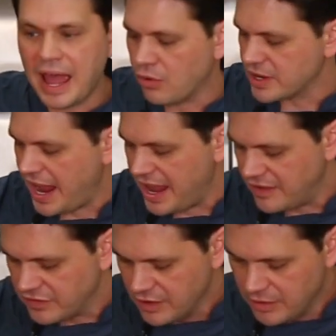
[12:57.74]
and a
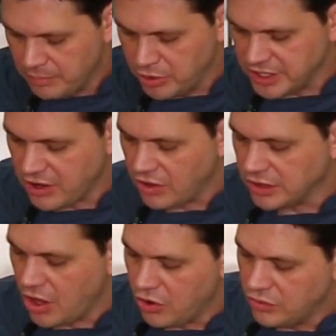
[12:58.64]
half. Put it
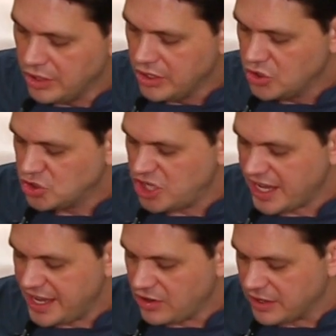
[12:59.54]
on low,
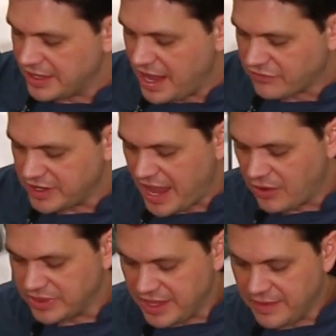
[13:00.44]
check in on it every
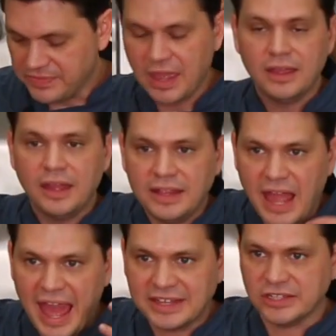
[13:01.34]
now and then,
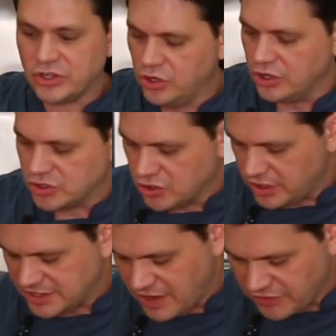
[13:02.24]
and as it cooks,
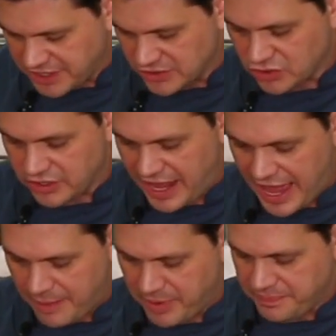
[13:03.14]
several things are going to
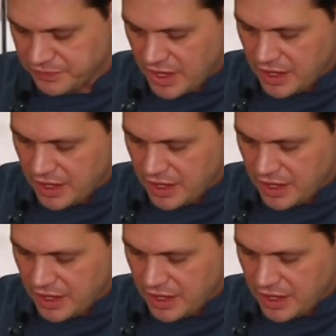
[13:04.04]
happen.